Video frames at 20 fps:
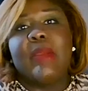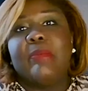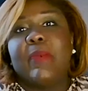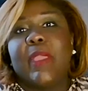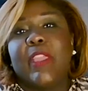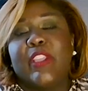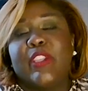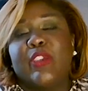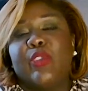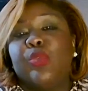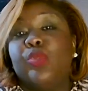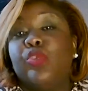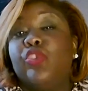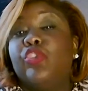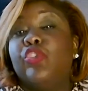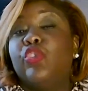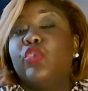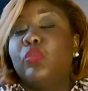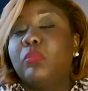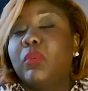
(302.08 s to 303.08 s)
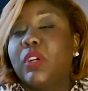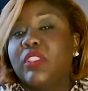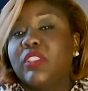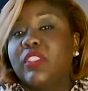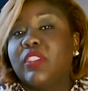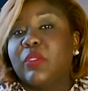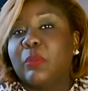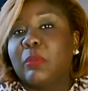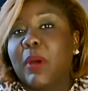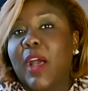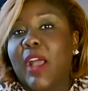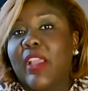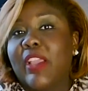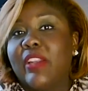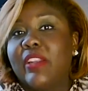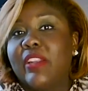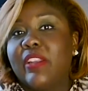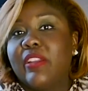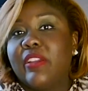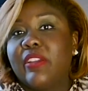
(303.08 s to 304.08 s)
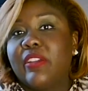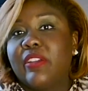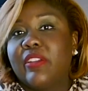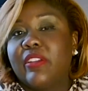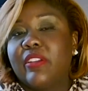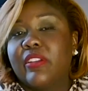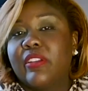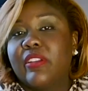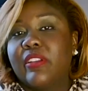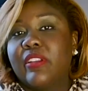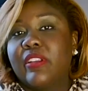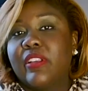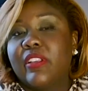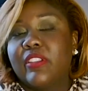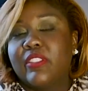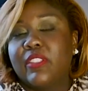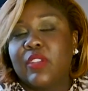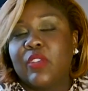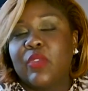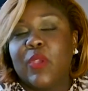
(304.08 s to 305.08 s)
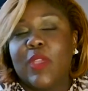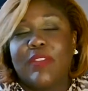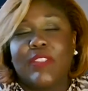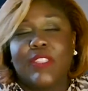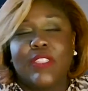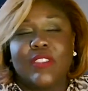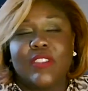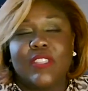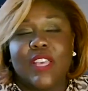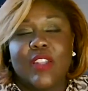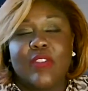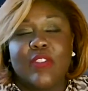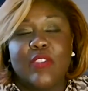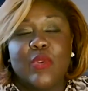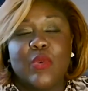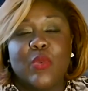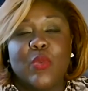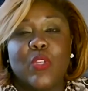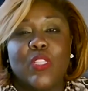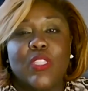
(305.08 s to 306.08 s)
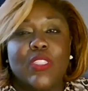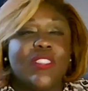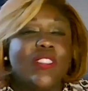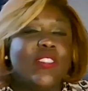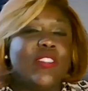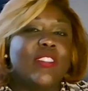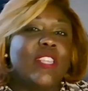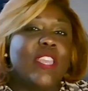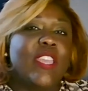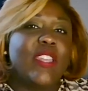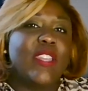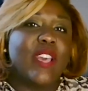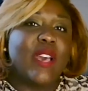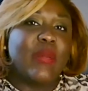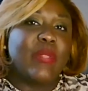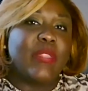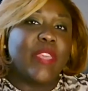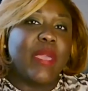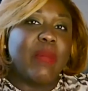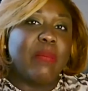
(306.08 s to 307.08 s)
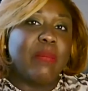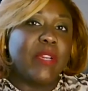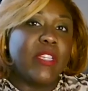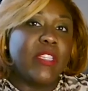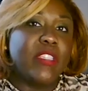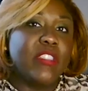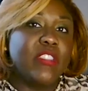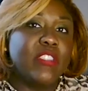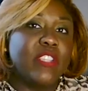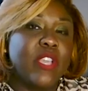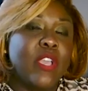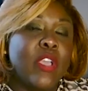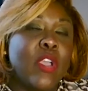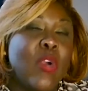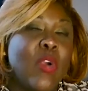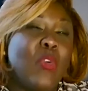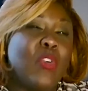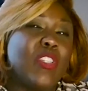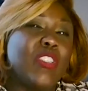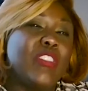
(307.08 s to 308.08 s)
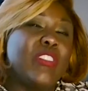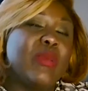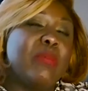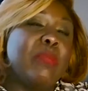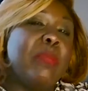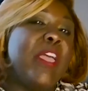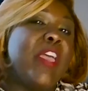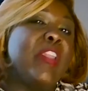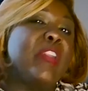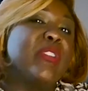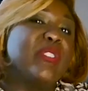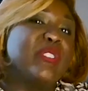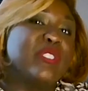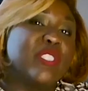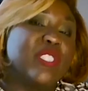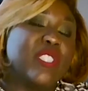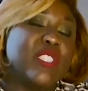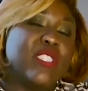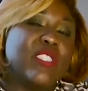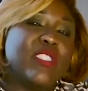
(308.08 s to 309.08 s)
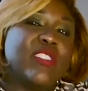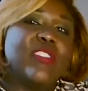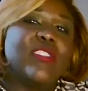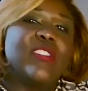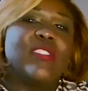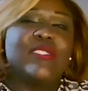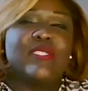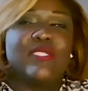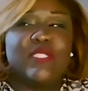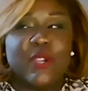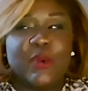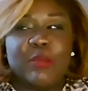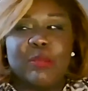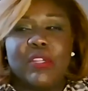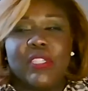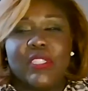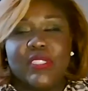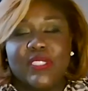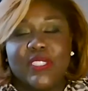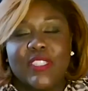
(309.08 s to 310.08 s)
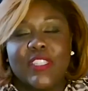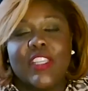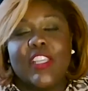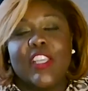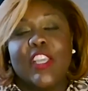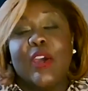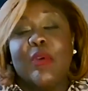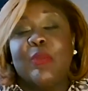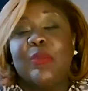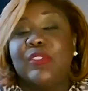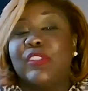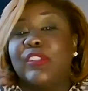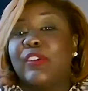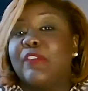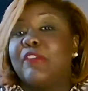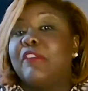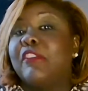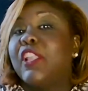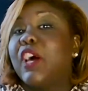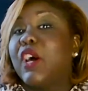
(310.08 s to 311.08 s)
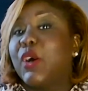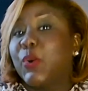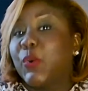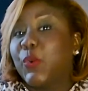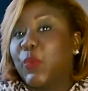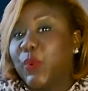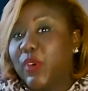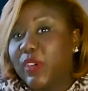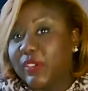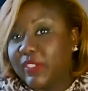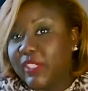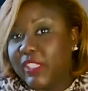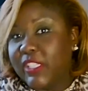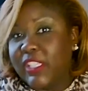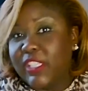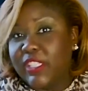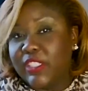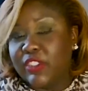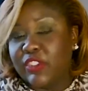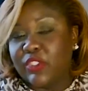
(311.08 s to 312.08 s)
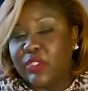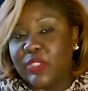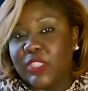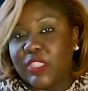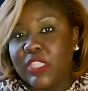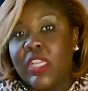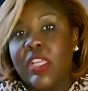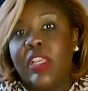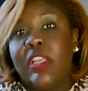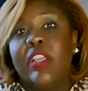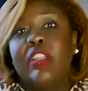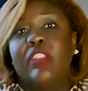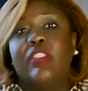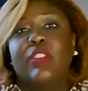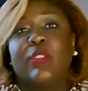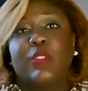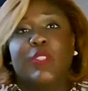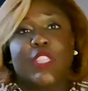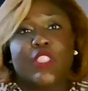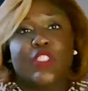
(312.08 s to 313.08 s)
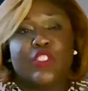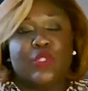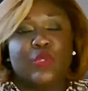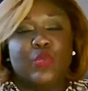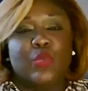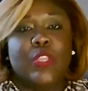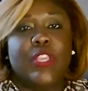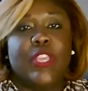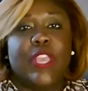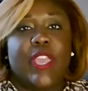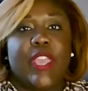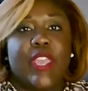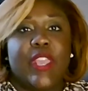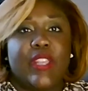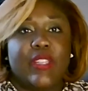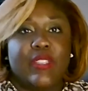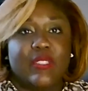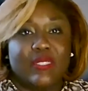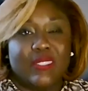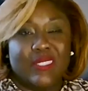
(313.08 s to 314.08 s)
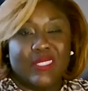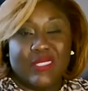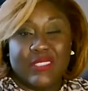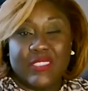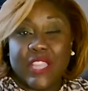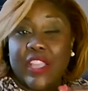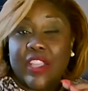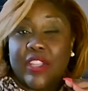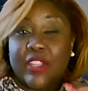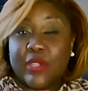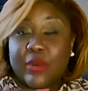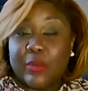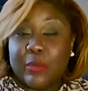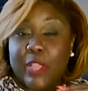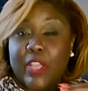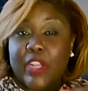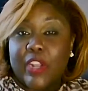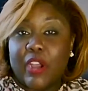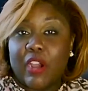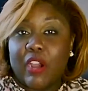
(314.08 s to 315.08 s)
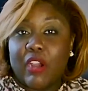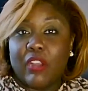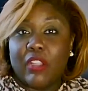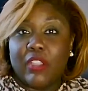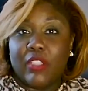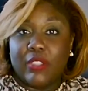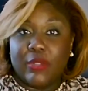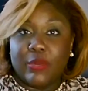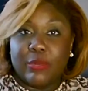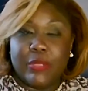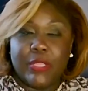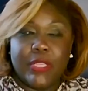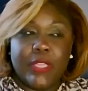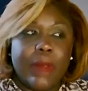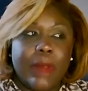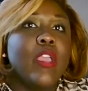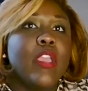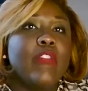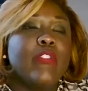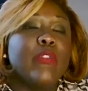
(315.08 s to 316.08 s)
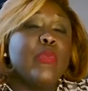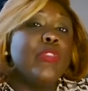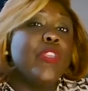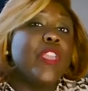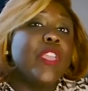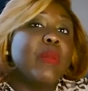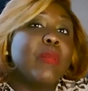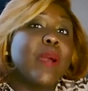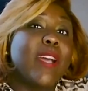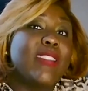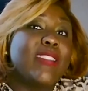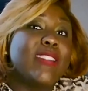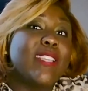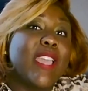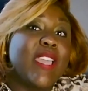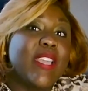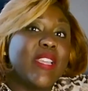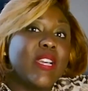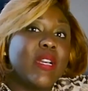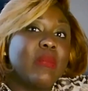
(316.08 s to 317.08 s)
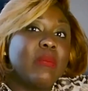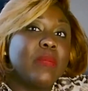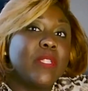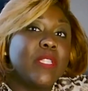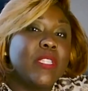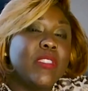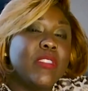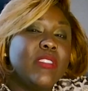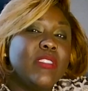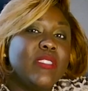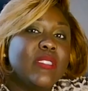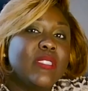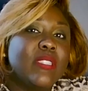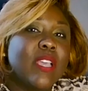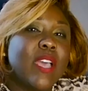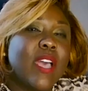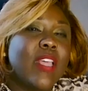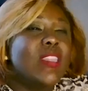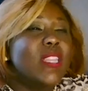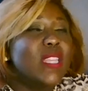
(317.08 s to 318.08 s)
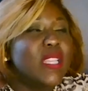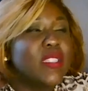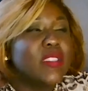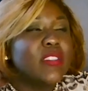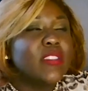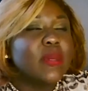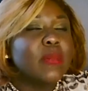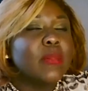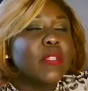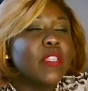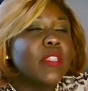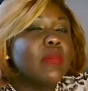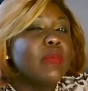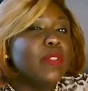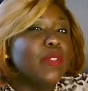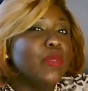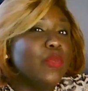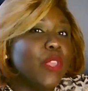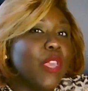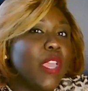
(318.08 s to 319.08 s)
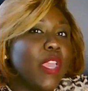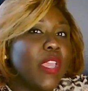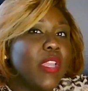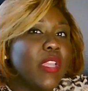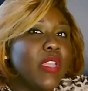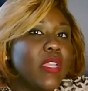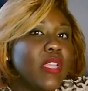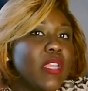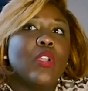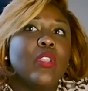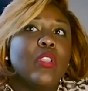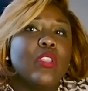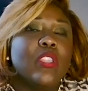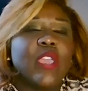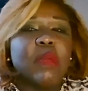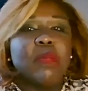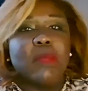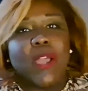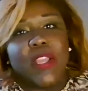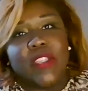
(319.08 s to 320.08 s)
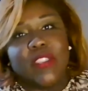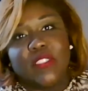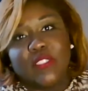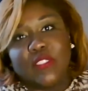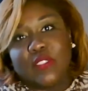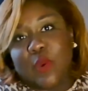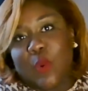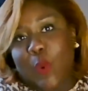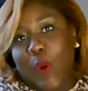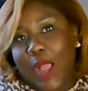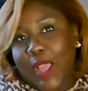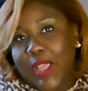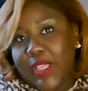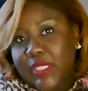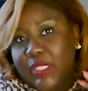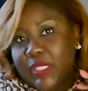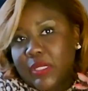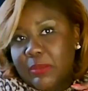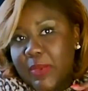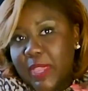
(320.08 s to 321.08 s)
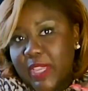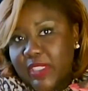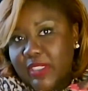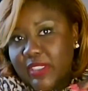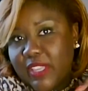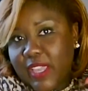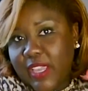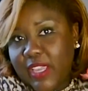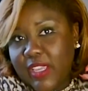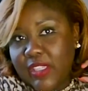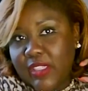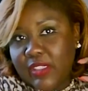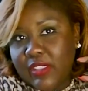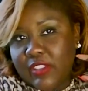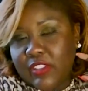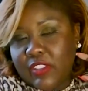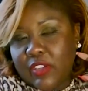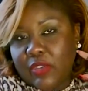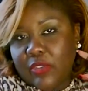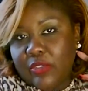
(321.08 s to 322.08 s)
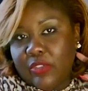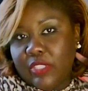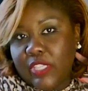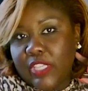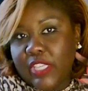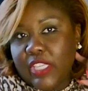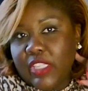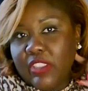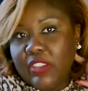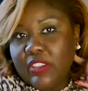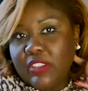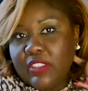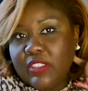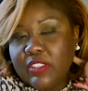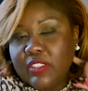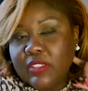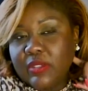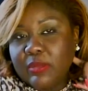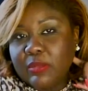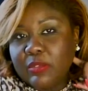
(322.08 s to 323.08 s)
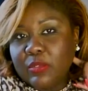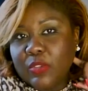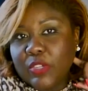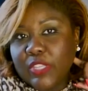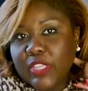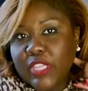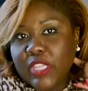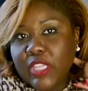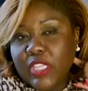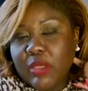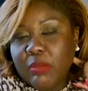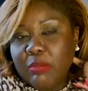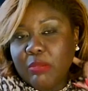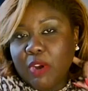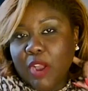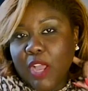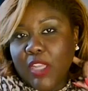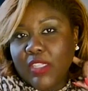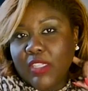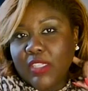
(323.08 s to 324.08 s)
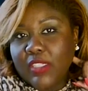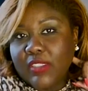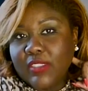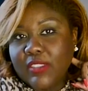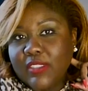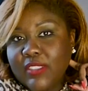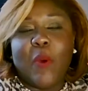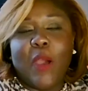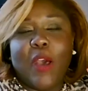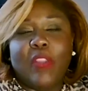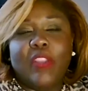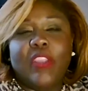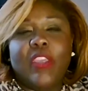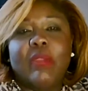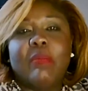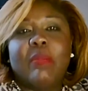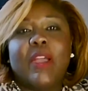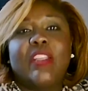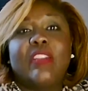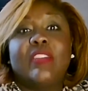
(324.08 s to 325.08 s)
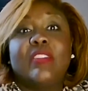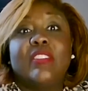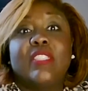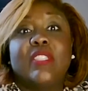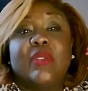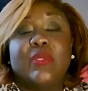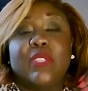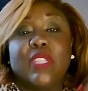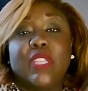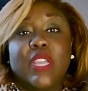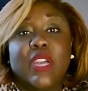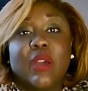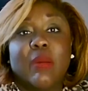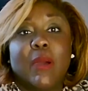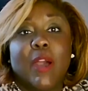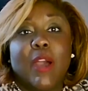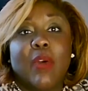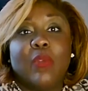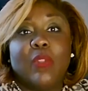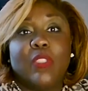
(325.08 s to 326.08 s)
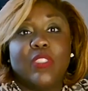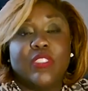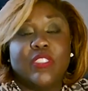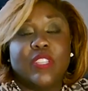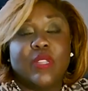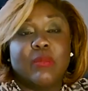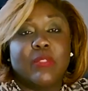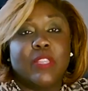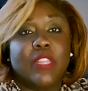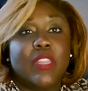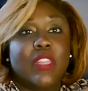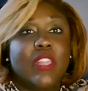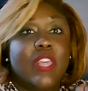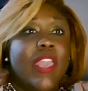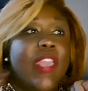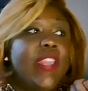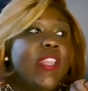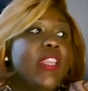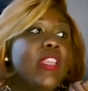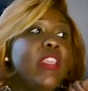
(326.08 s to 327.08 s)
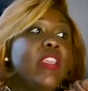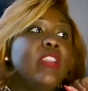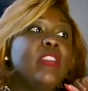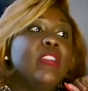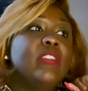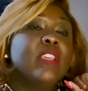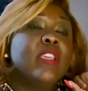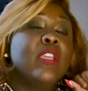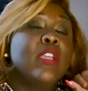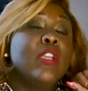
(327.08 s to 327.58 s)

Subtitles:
make you too much of a pioneer. And so you have to decide if you're willing to stand out that much. Or is it better to, no pun intended, go with the flow of the industry so that you can stay under the radar a little bit? If you think about tech companies, I think some of them do that. They might just quietly maintain certain key systems or key products while they might secretly come out with something that is